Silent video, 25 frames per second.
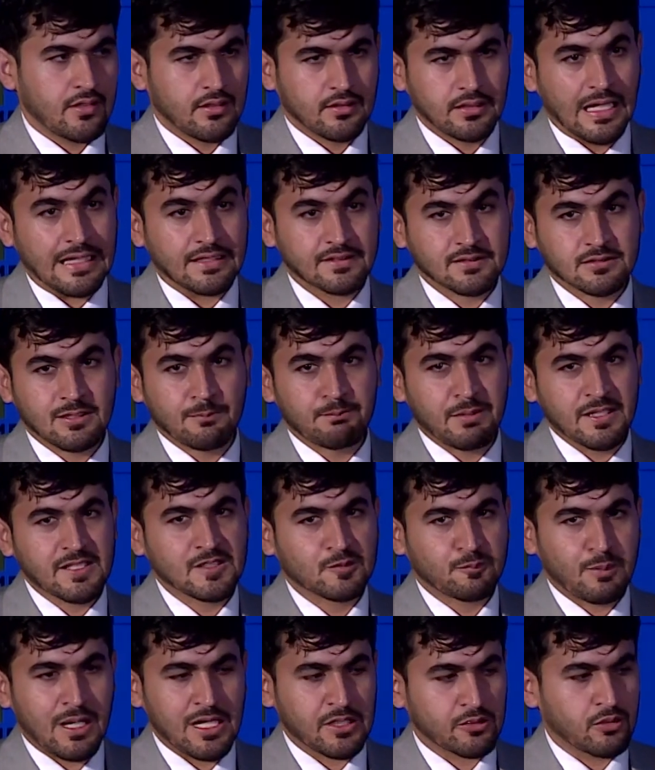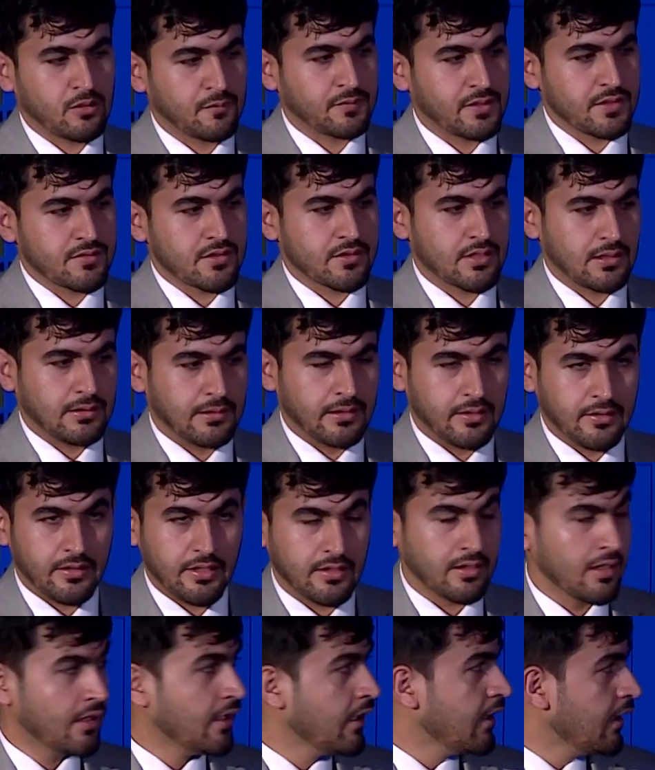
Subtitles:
That's the best part of digital learning.